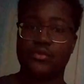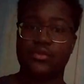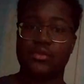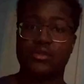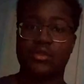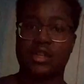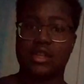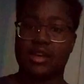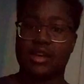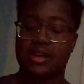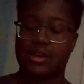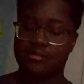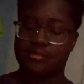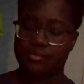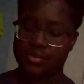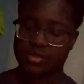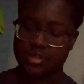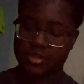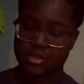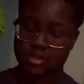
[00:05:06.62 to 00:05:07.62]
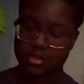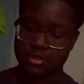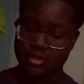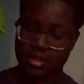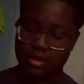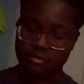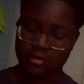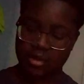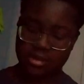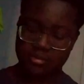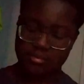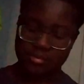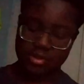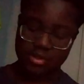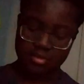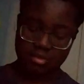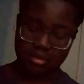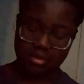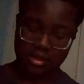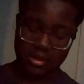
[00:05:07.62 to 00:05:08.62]
Yeah, so I recommend
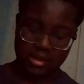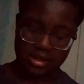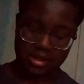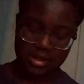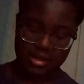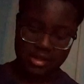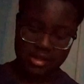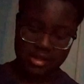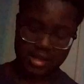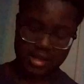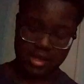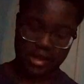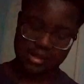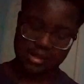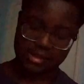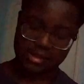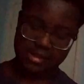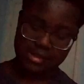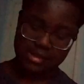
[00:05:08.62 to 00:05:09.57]
doing that.